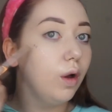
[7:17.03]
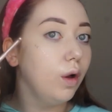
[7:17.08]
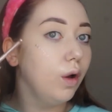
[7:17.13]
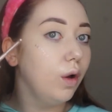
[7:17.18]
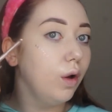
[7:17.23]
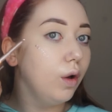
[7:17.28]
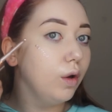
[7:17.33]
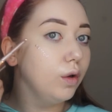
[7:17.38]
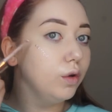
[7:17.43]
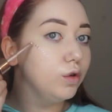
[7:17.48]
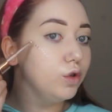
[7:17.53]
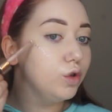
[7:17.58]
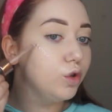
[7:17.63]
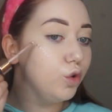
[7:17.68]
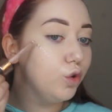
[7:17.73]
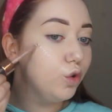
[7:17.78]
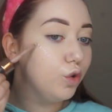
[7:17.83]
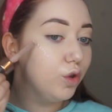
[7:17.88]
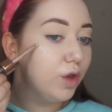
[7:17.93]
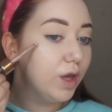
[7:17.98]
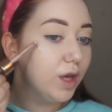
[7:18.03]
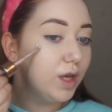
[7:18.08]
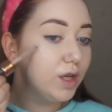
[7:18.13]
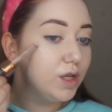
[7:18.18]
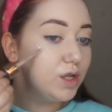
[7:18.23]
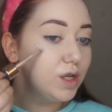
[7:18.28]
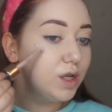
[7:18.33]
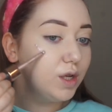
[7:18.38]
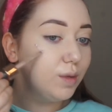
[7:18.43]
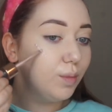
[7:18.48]
onto the
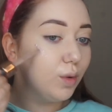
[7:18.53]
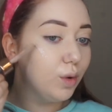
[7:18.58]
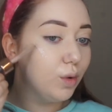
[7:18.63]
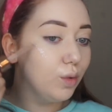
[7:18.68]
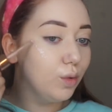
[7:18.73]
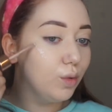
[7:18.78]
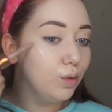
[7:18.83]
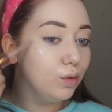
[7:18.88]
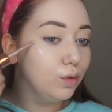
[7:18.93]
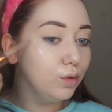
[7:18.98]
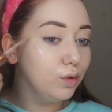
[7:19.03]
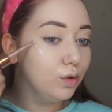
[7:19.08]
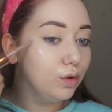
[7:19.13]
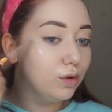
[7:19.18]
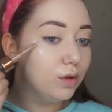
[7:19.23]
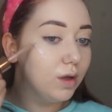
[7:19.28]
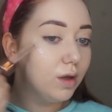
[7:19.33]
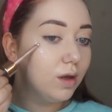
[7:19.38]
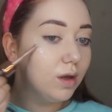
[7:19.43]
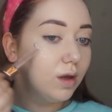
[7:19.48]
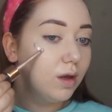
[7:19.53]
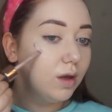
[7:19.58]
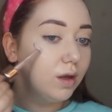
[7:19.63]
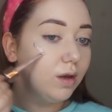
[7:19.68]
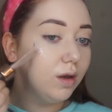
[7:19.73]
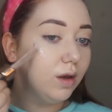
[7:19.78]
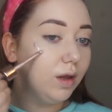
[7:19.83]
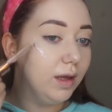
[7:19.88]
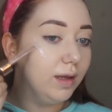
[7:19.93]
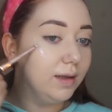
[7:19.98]
cheekbones.
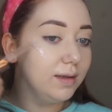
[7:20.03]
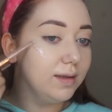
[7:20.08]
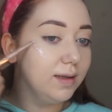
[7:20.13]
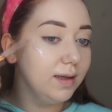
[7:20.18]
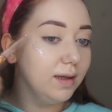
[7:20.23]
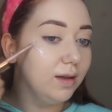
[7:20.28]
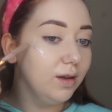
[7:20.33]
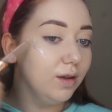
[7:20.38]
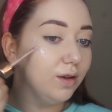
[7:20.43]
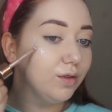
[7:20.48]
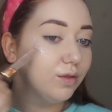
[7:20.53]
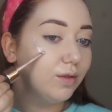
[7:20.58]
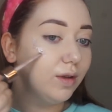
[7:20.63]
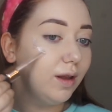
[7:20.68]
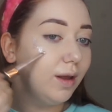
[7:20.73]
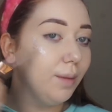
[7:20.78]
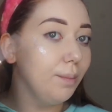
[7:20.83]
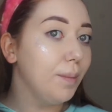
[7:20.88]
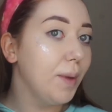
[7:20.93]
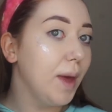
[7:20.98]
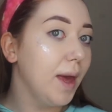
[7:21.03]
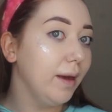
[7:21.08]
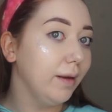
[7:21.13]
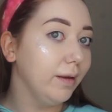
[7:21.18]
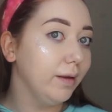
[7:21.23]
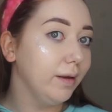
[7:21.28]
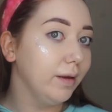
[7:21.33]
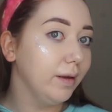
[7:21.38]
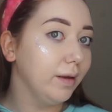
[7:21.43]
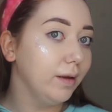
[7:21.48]
Now you can see it look really
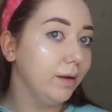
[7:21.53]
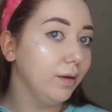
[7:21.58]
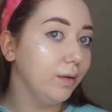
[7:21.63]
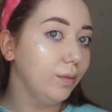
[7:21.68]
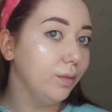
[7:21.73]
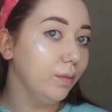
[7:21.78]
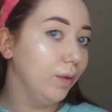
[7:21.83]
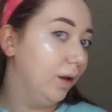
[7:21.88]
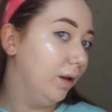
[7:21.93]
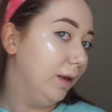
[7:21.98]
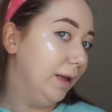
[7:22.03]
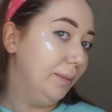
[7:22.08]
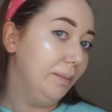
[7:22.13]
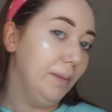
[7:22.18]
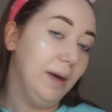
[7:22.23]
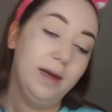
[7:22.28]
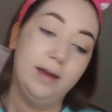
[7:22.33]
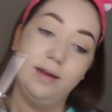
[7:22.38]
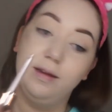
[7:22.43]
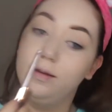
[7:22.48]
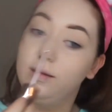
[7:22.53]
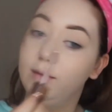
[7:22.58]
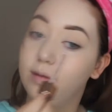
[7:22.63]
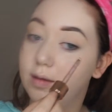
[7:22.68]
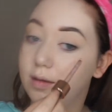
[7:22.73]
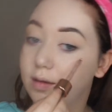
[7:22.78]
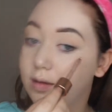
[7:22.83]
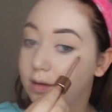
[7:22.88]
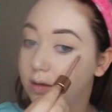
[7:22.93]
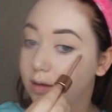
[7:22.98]
pink. Well, in my,
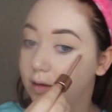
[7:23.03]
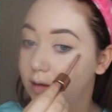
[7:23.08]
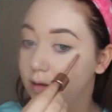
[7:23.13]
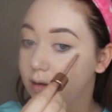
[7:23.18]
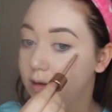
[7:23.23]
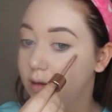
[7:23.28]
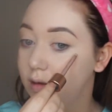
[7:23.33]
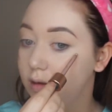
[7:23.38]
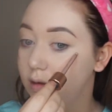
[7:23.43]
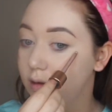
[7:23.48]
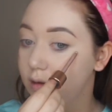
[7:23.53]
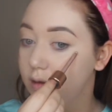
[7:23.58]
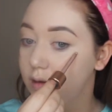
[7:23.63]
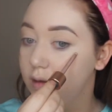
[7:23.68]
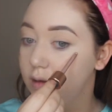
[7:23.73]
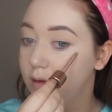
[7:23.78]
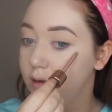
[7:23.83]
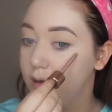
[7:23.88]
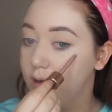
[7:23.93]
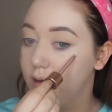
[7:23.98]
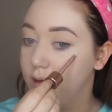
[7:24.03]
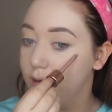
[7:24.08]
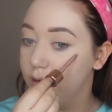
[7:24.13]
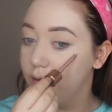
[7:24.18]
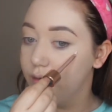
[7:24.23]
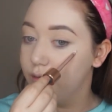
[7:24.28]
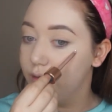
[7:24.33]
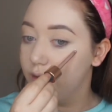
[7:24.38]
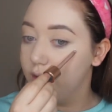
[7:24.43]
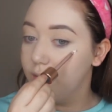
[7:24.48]
it
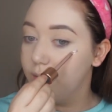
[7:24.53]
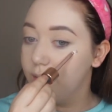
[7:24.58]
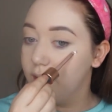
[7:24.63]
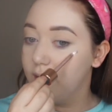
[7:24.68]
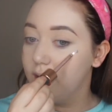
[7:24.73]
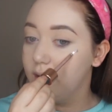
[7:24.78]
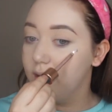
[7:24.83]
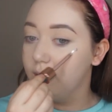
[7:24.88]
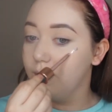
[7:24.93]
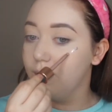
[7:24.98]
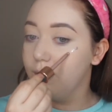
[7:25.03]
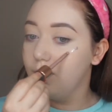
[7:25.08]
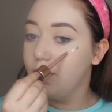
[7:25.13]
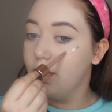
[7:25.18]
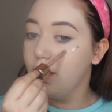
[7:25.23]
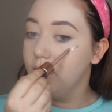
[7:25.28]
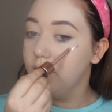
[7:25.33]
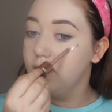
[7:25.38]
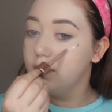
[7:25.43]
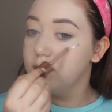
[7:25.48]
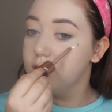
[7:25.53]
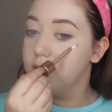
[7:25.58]
looks really pink, but